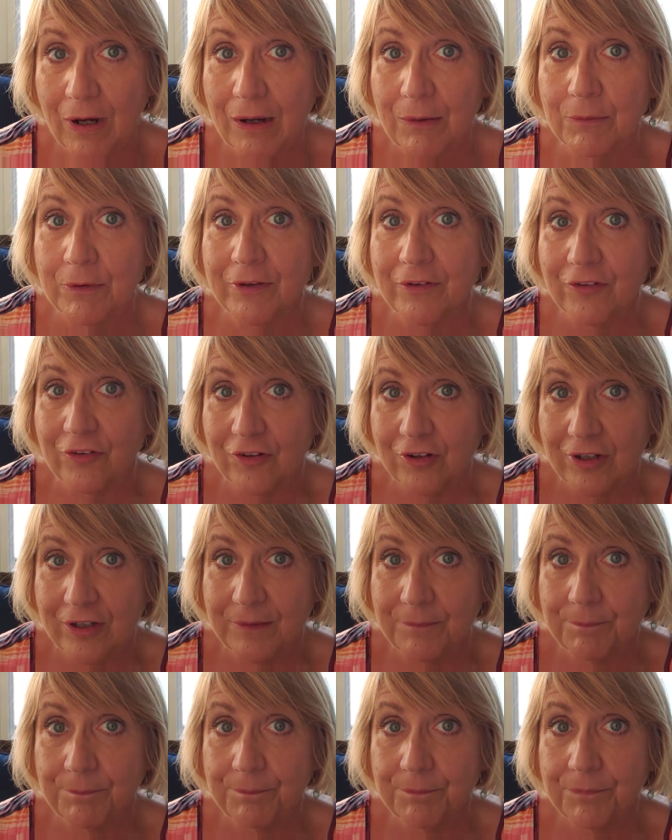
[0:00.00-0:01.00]
how it's done.
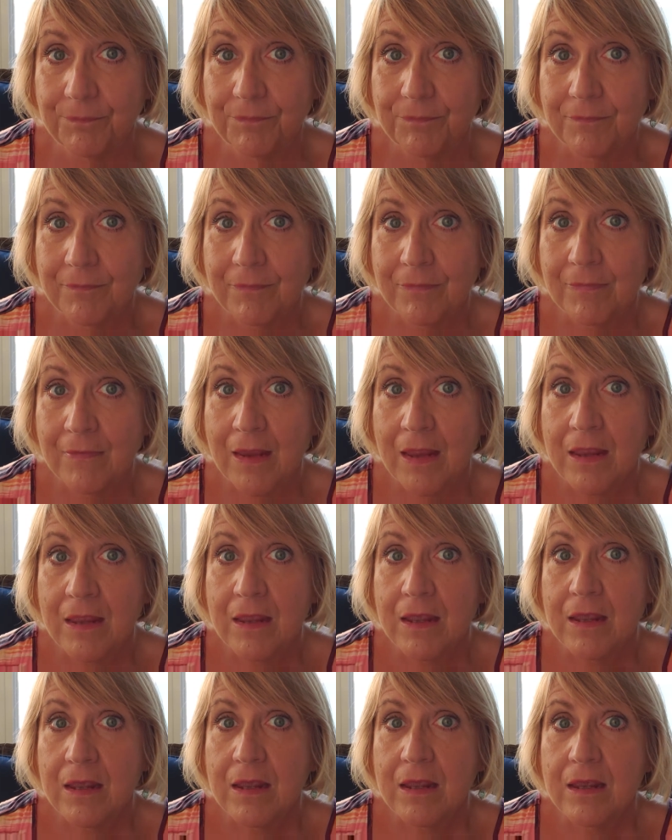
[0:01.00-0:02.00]

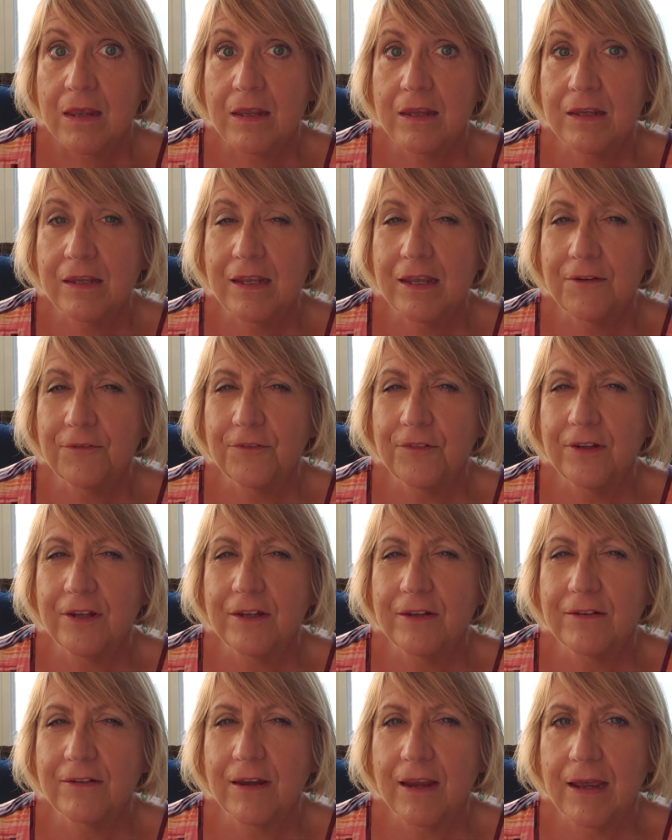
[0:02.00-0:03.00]

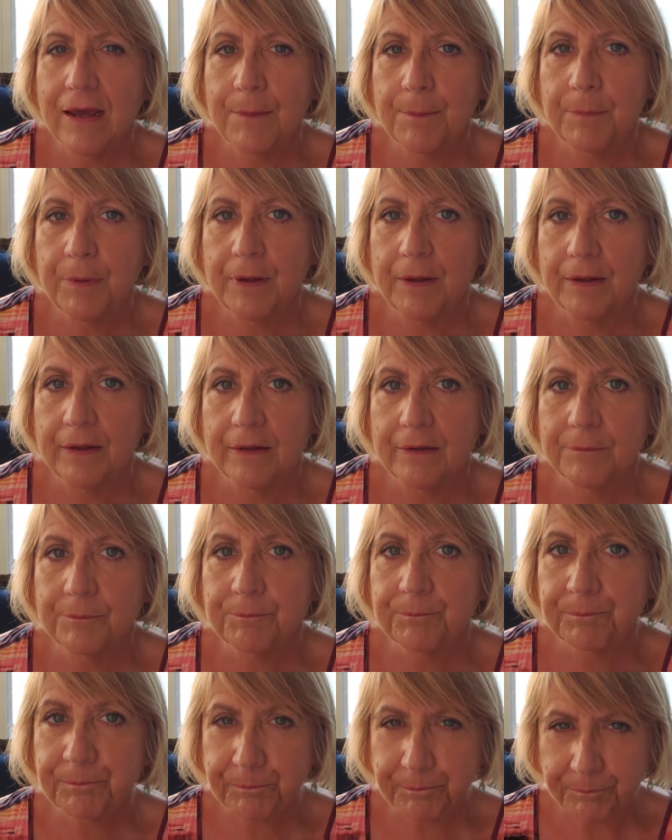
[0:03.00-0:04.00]
EFT tapping
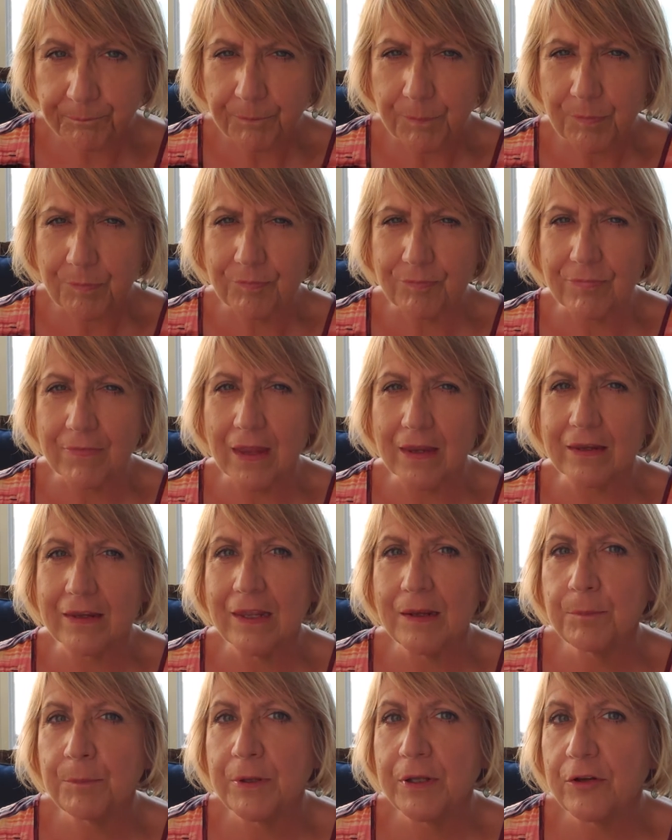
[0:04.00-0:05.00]

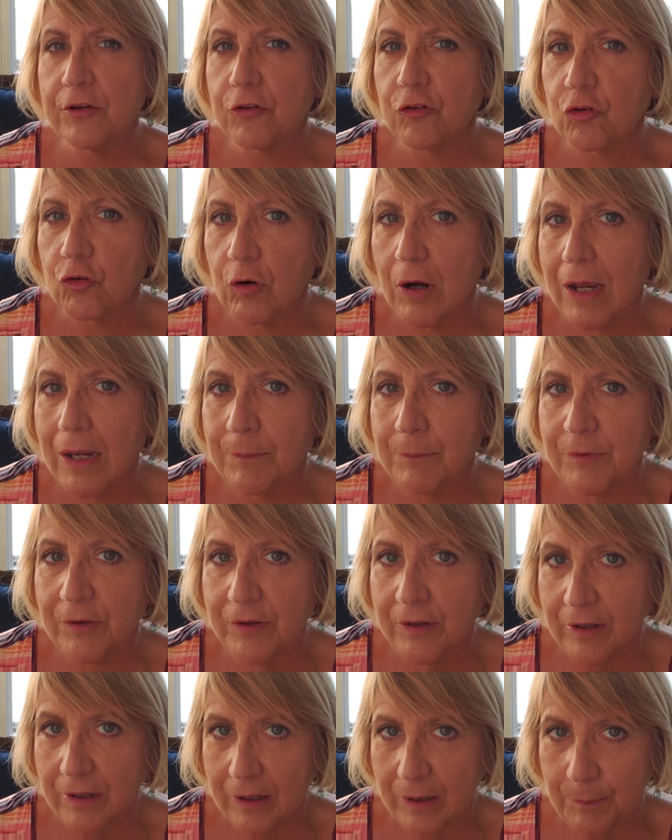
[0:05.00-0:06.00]
can be described in
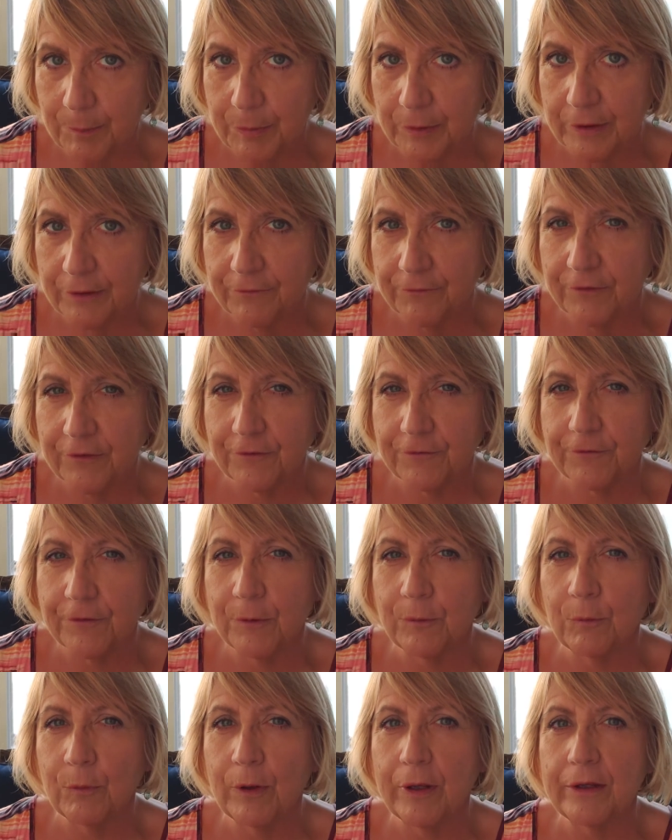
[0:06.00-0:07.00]
a couple of
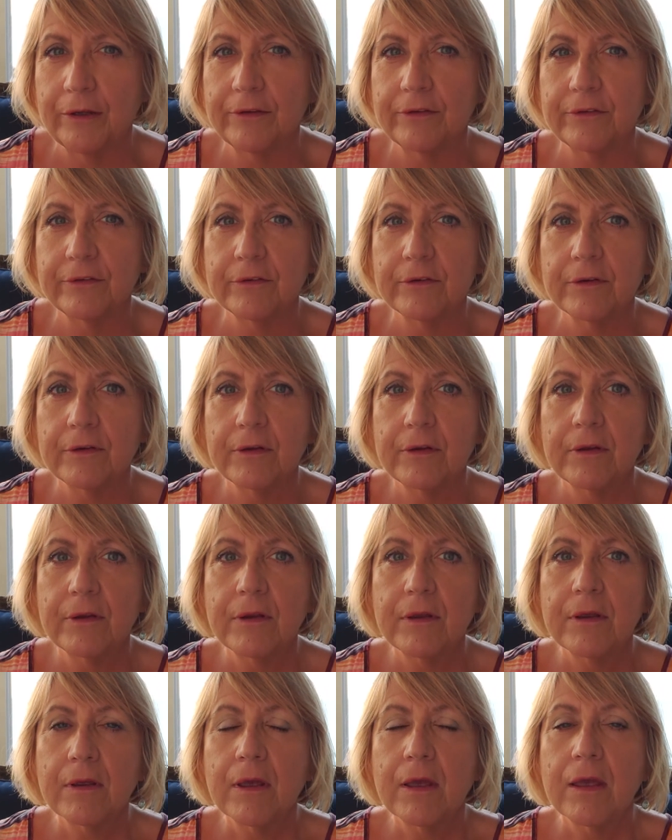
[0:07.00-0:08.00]
different ways.
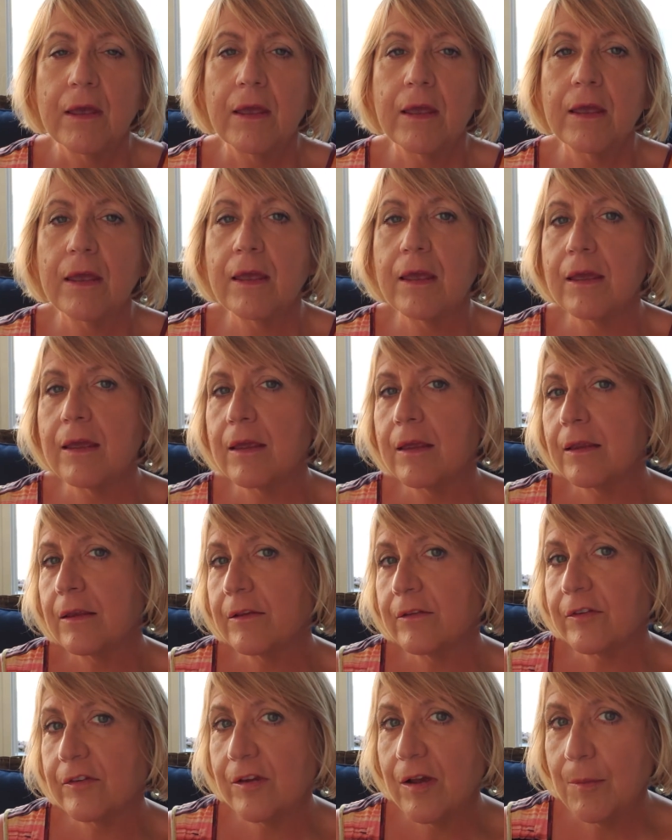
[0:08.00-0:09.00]

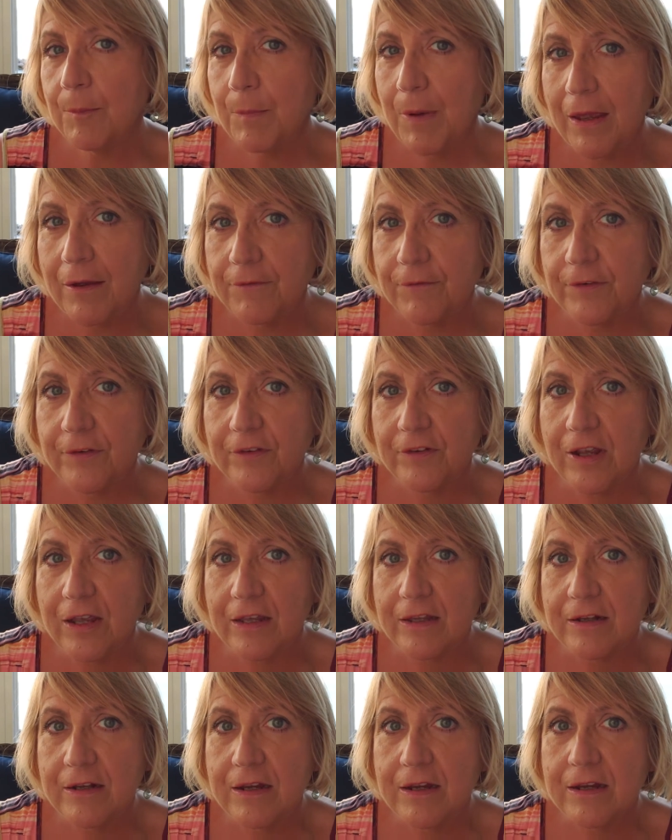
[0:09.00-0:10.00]
Some have
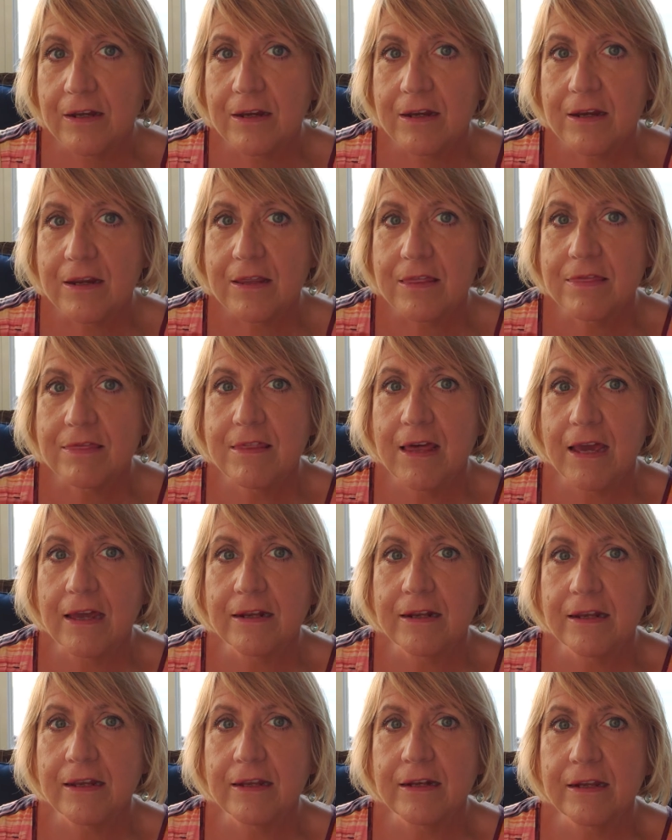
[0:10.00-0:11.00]
said
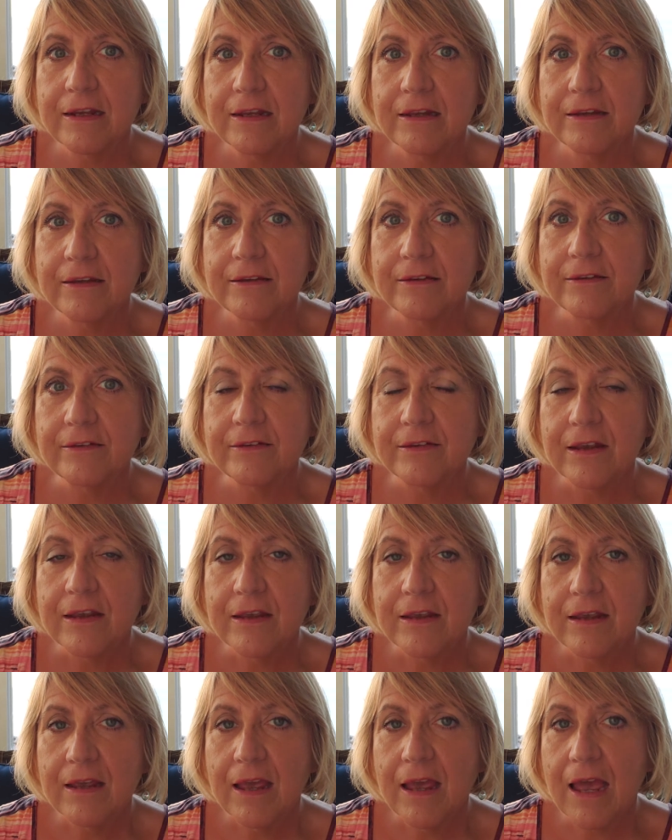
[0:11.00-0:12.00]
that it is
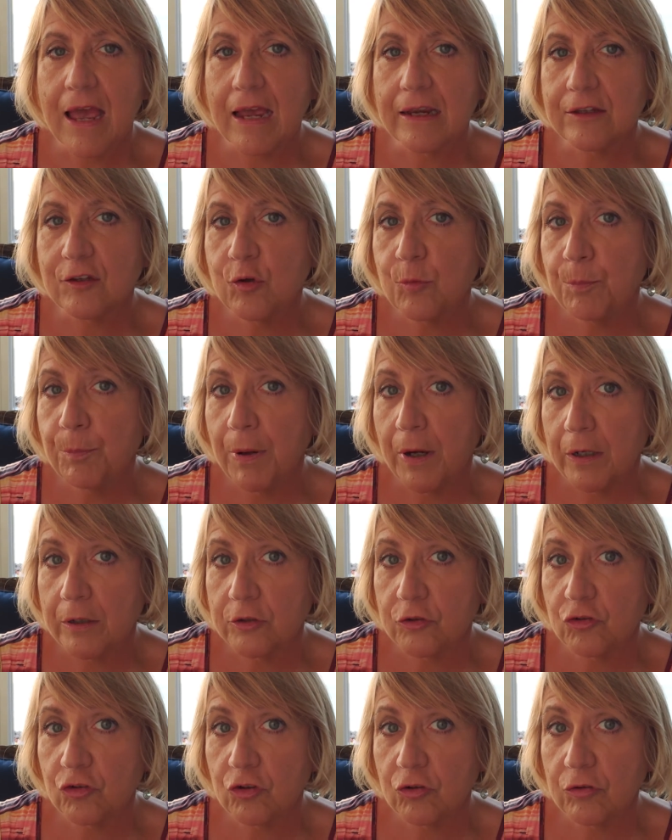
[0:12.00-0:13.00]

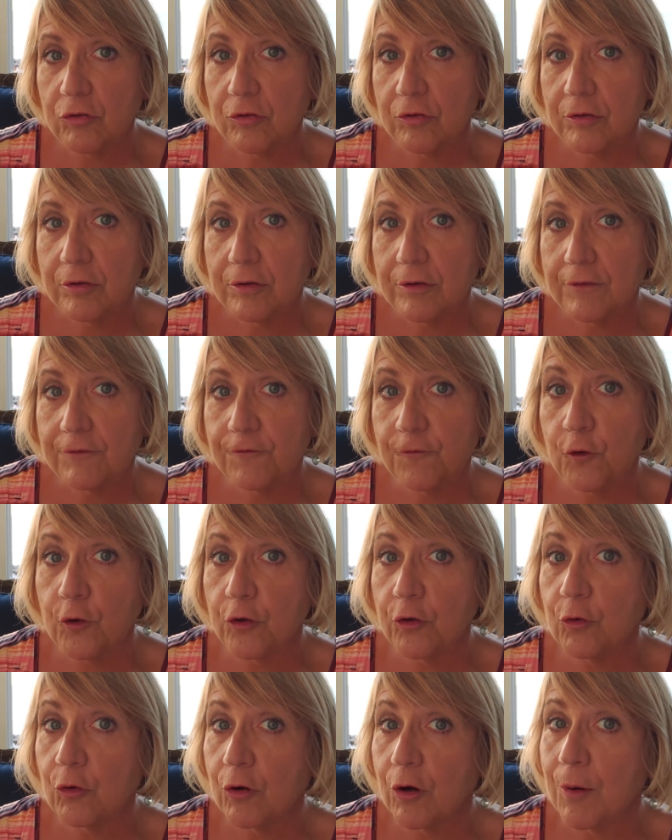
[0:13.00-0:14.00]
acupuncture for
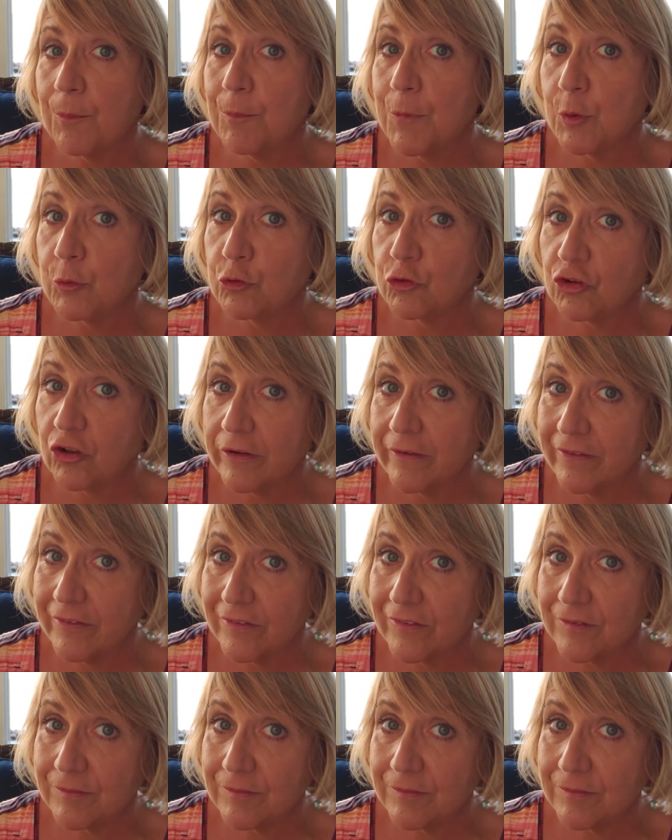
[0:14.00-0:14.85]
your emotions.